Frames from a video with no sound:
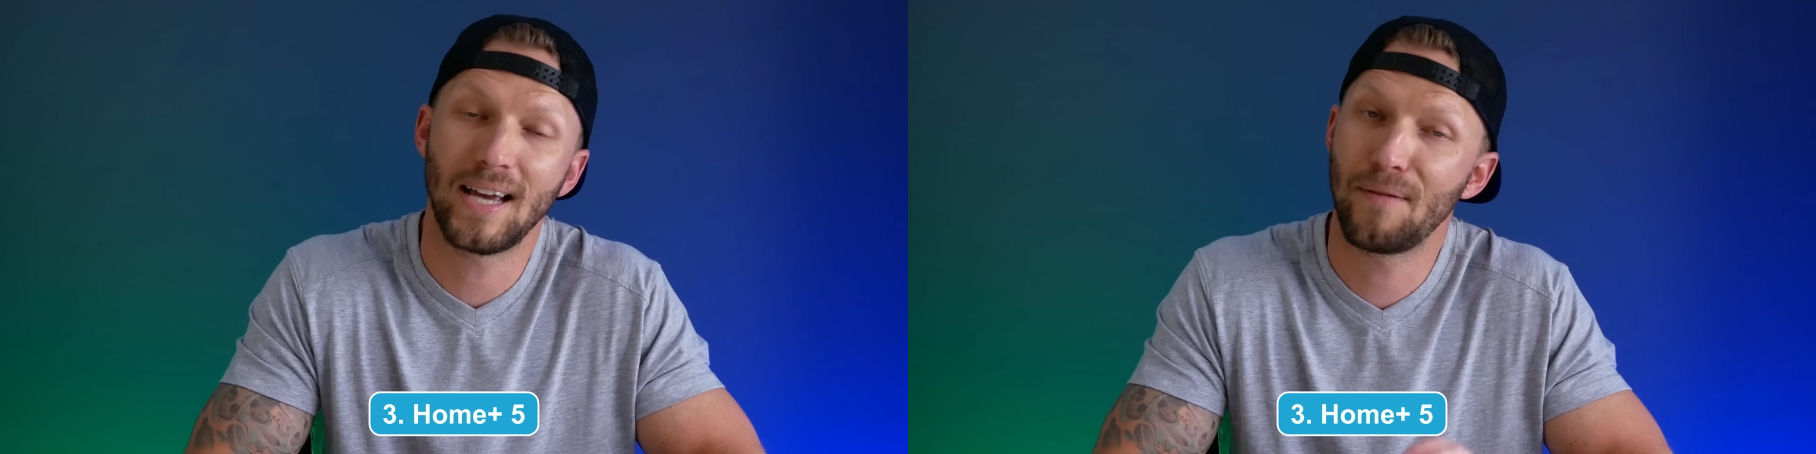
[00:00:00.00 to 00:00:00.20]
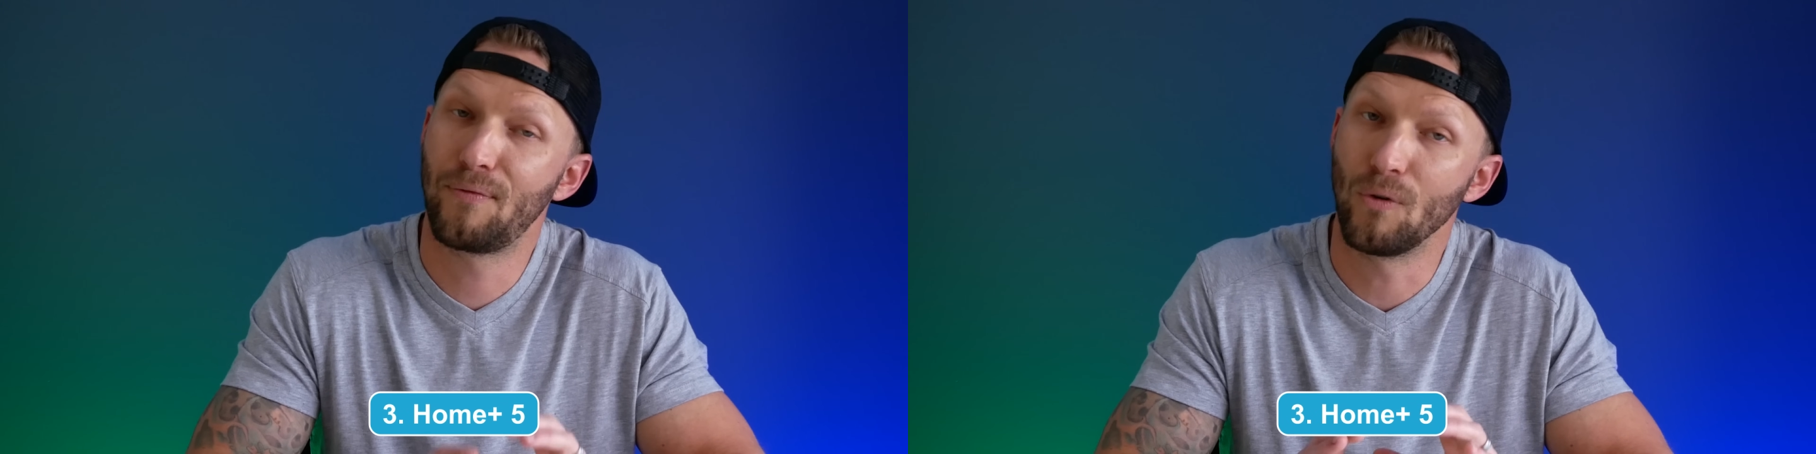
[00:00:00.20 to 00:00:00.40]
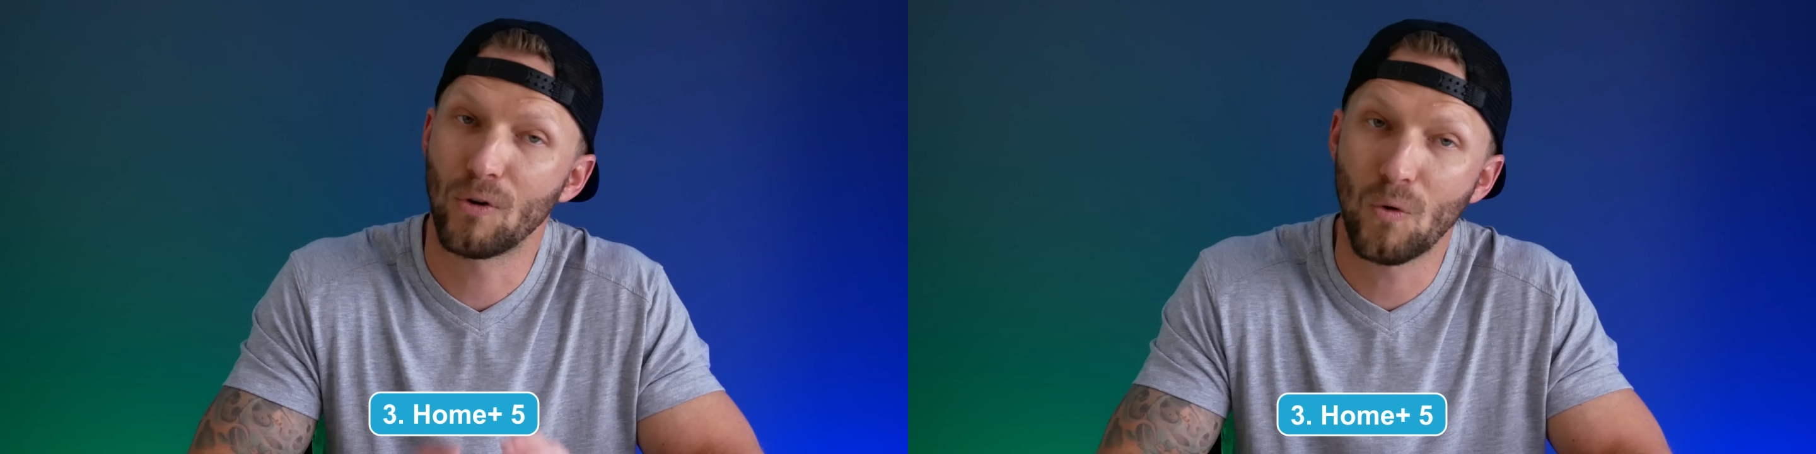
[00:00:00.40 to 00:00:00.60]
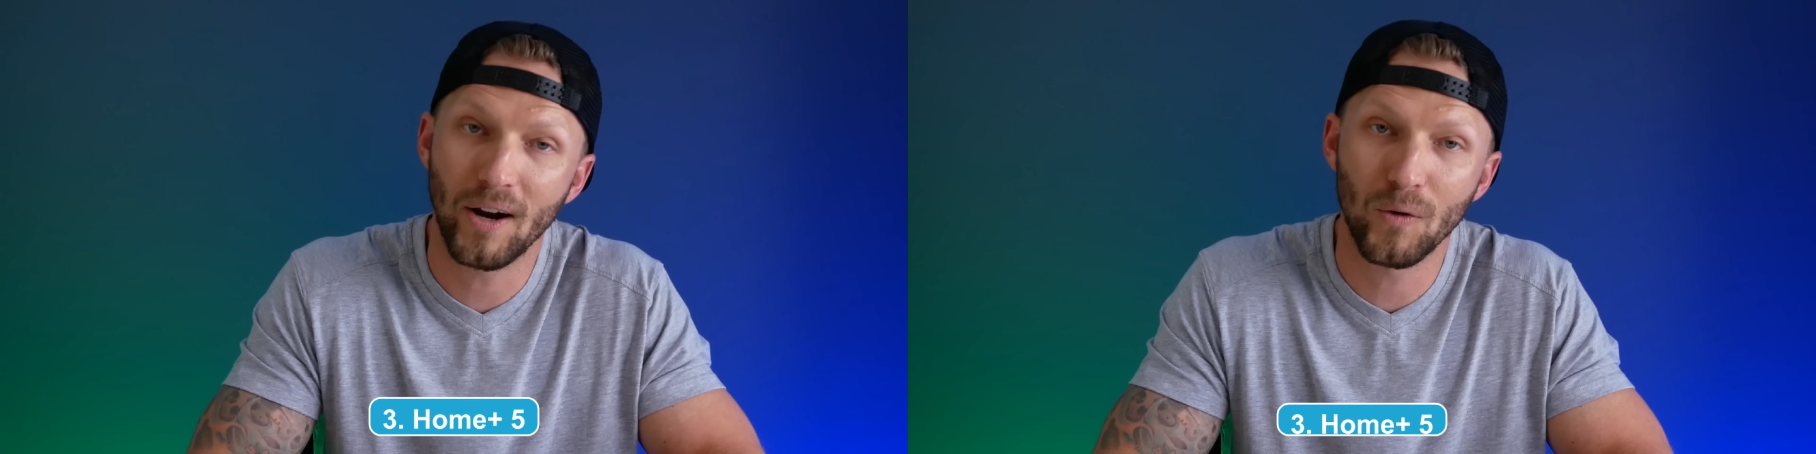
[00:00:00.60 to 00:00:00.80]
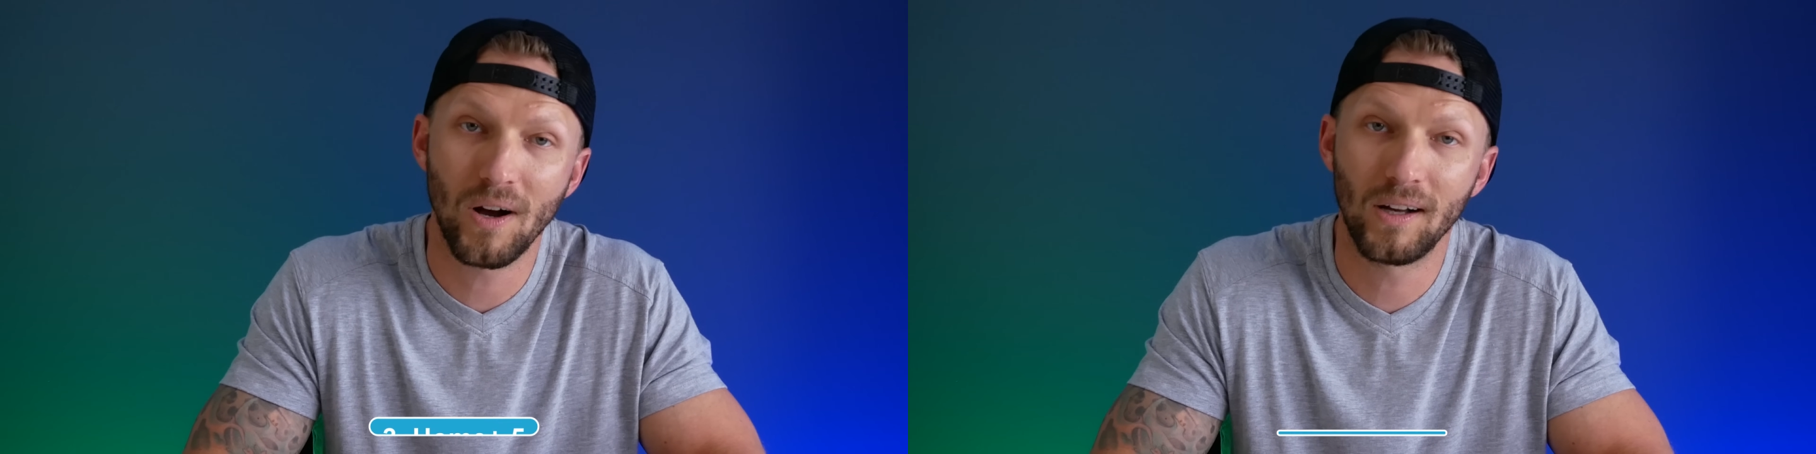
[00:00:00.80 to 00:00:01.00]
app for
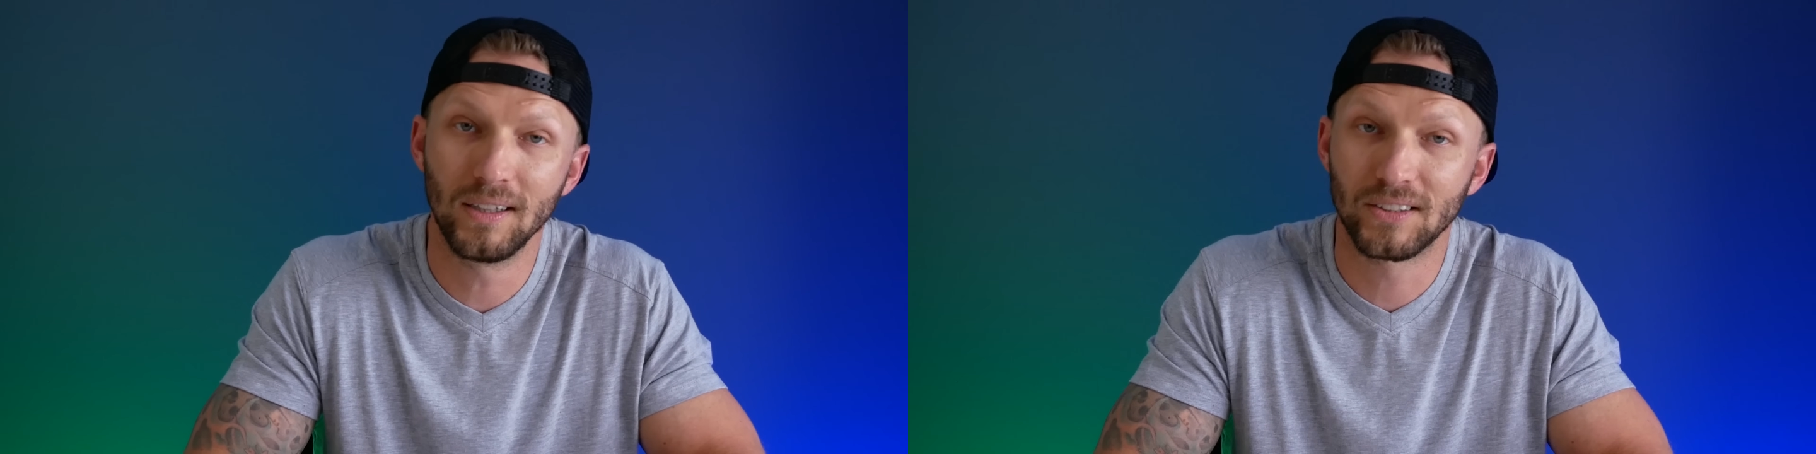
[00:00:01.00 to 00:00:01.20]
quite a while.